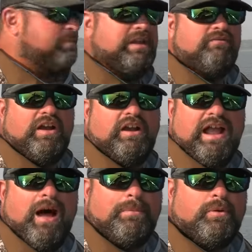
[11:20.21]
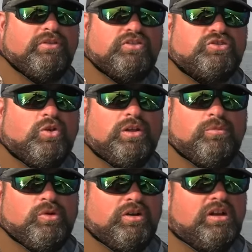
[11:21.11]
Been very happy with this
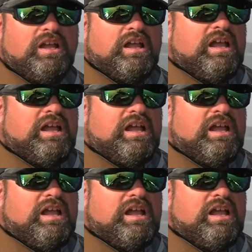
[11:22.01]
trolling motor.